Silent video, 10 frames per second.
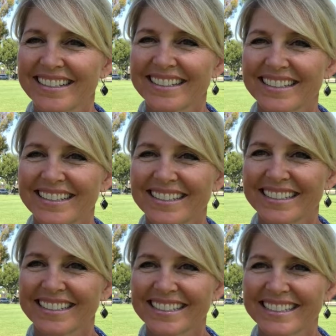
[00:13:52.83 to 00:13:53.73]

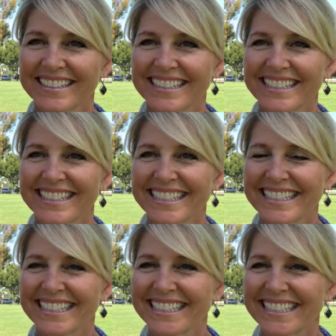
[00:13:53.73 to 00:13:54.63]

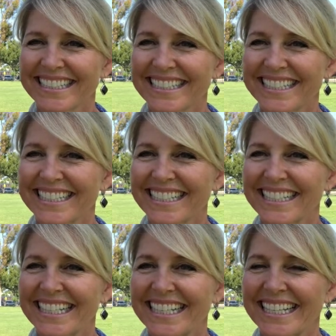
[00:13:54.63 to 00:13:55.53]

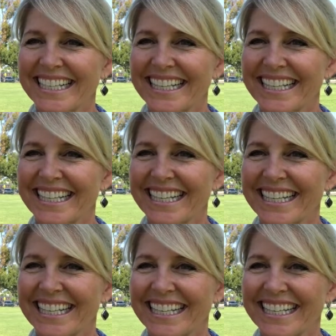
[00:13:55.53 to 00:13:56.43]

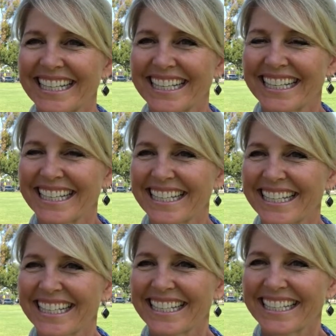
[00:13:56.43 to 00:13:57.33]

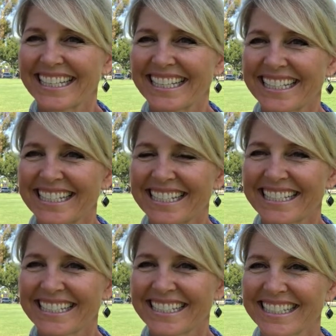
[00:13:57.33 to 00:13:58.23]

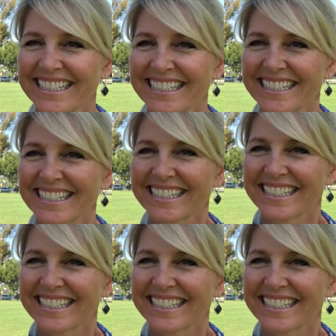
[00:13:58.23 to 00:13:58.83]
(silent)